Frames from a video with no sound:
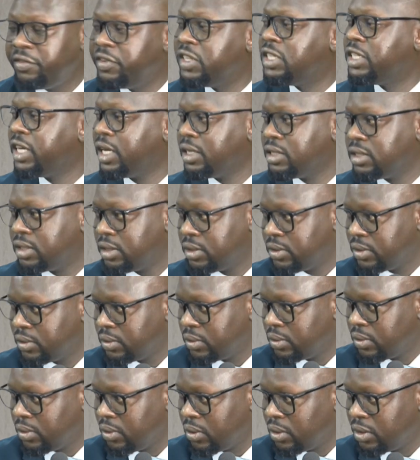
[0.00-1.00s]
features
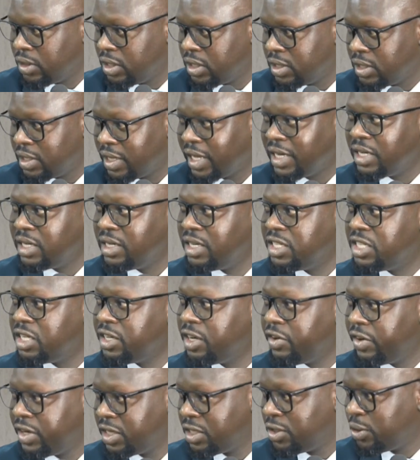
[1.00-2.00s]
on it that
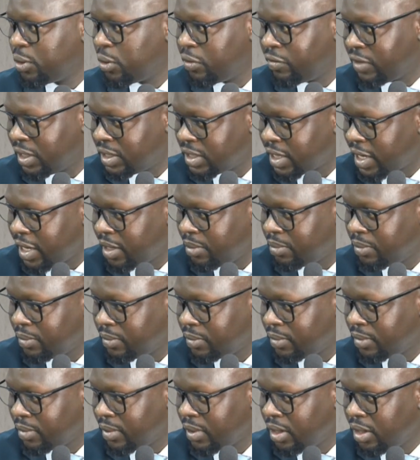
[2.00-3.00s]
degenerate over time.
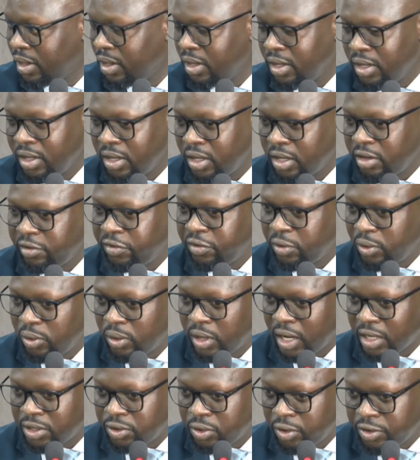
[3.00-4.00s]
If you
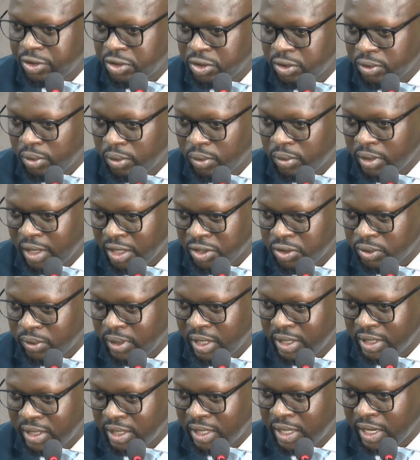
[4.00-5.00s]
look at your original national
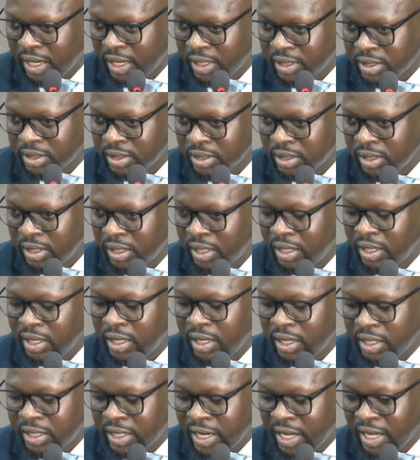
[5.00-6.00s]
ID card,
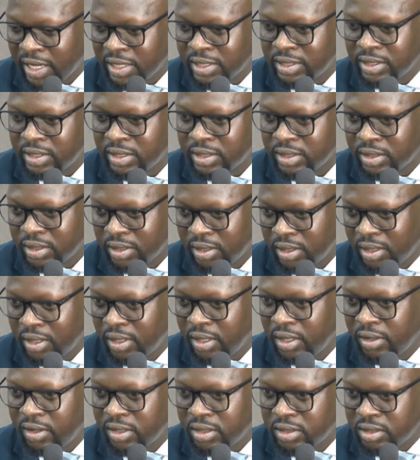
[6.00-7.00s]
it has
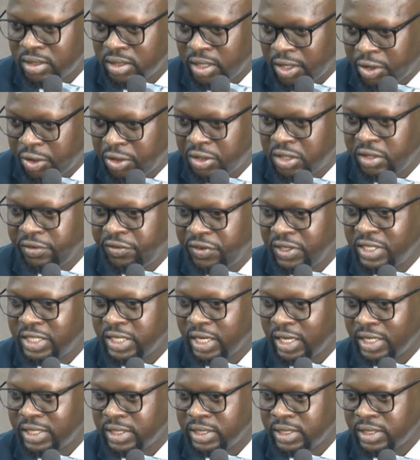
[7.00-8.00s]
security
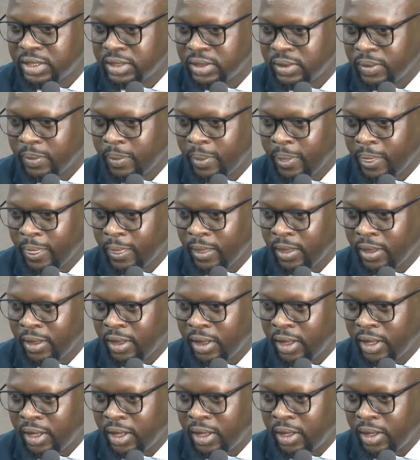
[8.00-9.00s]
features
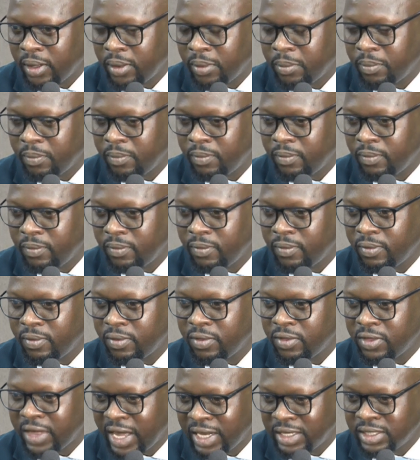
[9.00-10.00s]

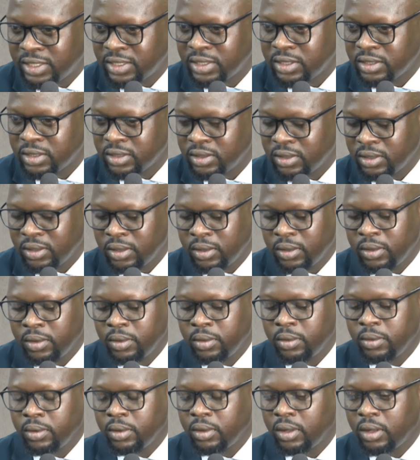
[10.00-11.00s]
that
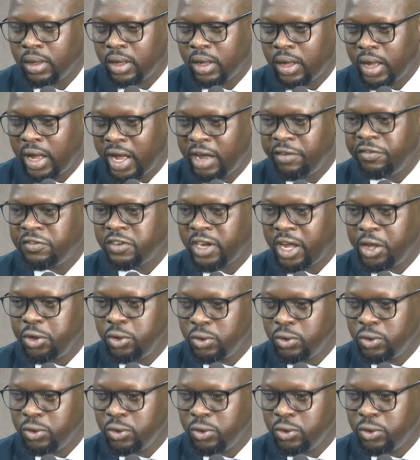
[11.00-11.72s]
after